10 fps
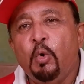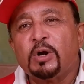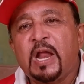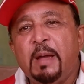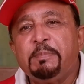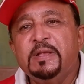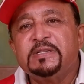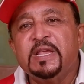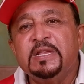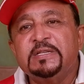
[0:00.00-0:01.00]
what
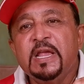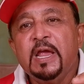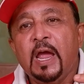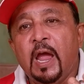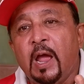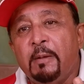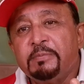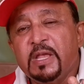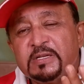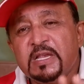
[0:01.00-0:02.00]
happens is
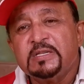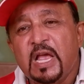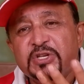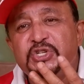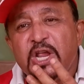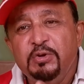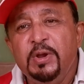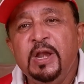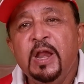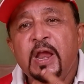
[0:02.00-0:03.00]
uh, this is a
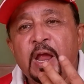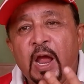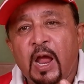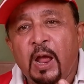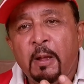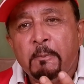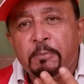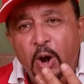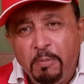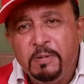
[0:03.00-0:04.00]
genuine uh,
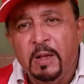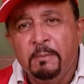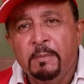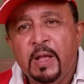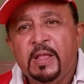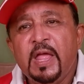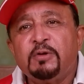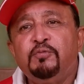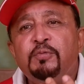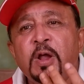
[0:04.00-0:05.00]
problem
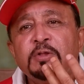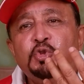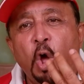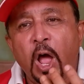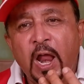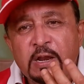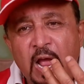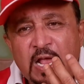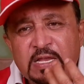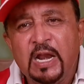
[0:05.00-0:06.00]
that
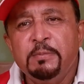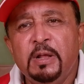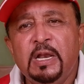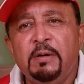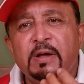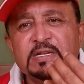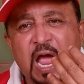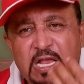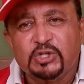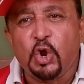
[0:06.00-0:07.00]
as animal lovers,
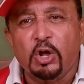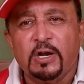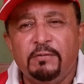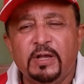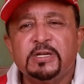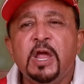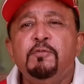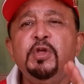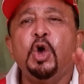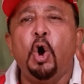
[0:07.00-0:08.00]
as dog lovers,
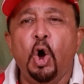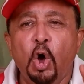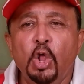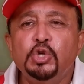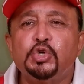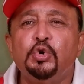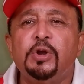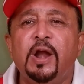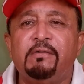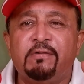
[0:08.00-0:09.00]
we all
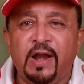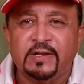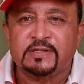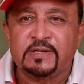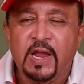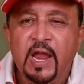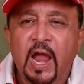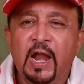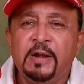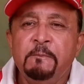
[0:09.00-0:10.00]
should address.
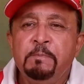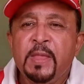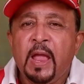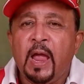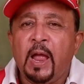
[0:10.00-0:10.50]
And um,